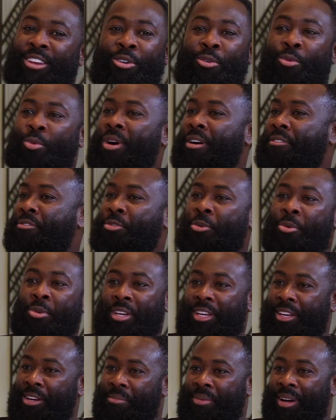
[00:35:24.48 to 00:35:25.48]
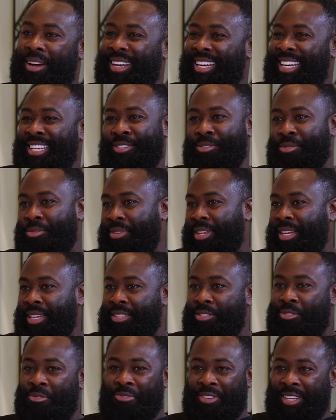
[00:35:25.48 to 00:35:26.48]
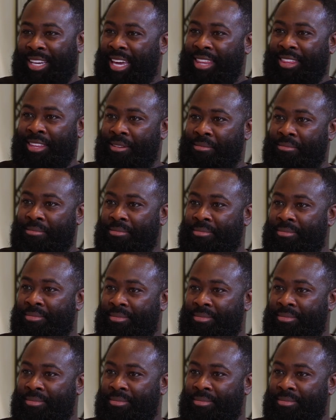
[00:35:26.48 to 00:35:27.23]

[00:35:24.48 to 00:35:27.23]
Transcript: They're not worth talking about, little things. You forget them.